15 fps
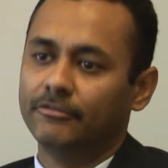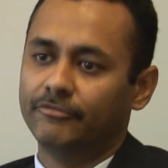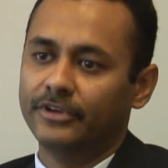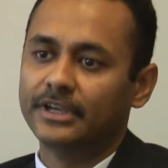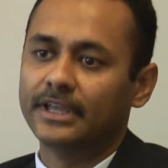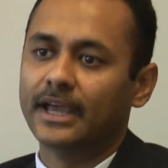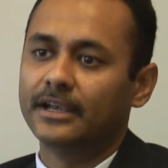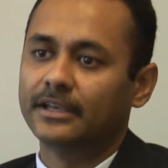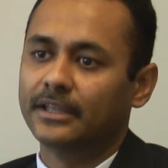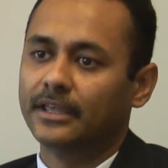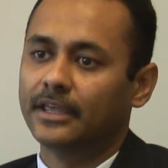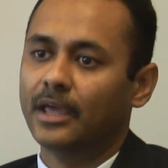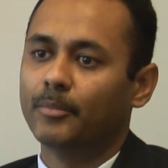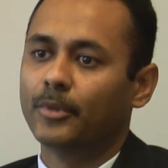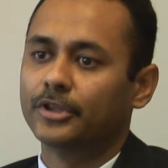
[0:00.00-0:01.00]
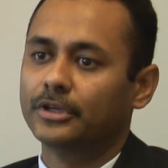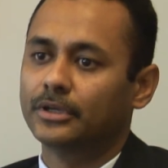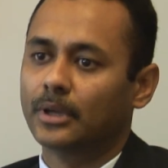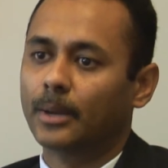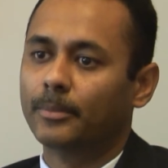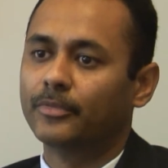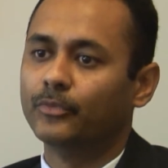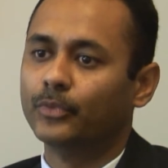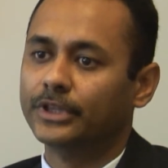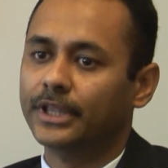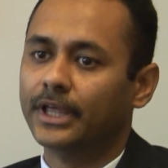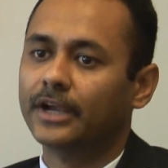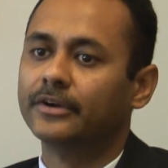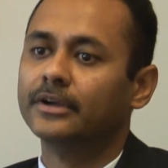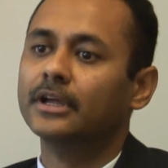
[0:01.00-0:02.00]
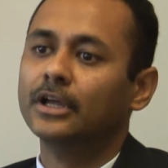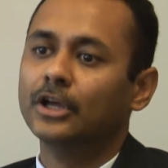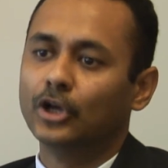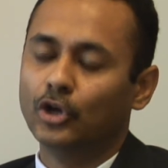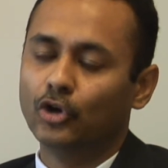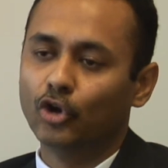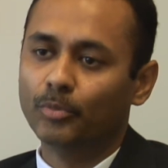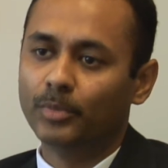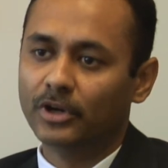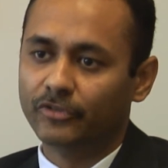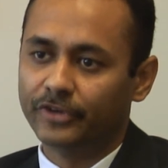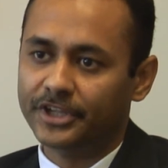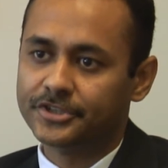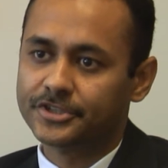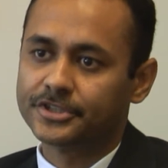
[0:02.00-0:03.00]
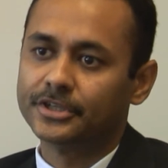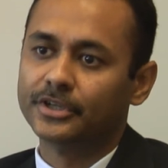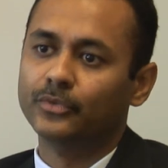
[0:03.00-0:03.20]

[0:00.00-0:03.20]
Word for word: FinCAD came on the top with their global reach,